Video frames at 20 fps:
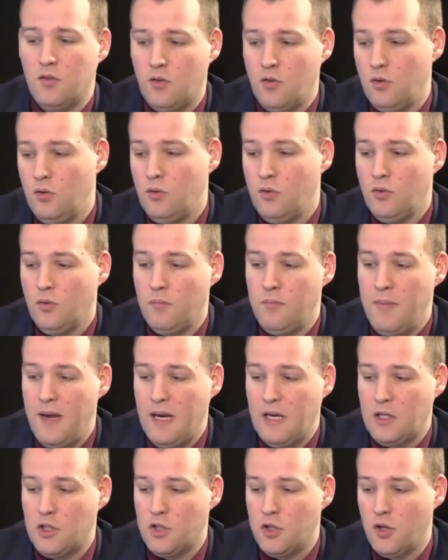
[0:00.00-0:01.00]
to
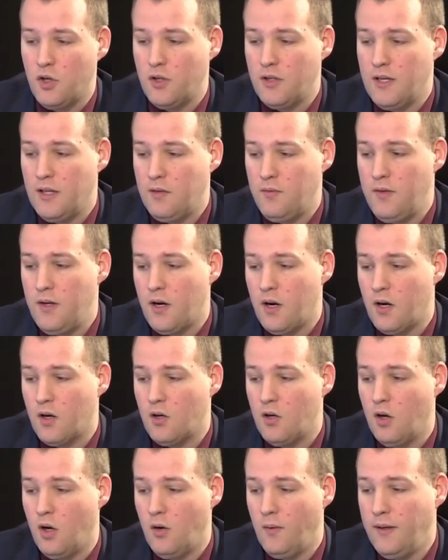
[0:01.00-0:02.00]
make sure that we are
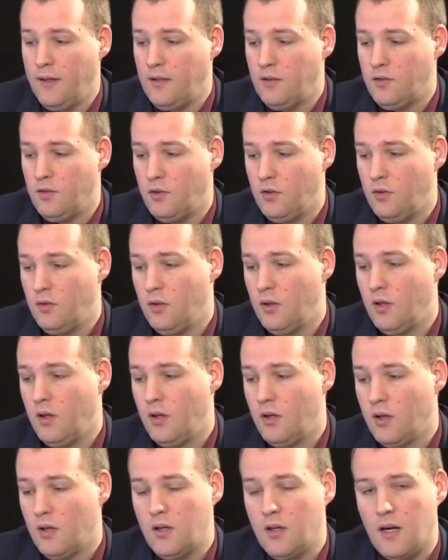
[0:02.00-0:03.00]
going to
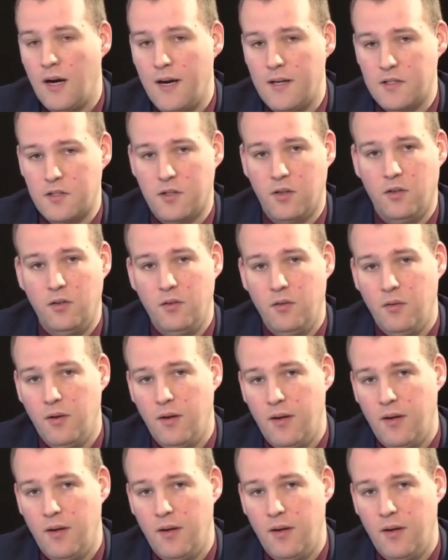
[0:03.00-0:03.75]
castle.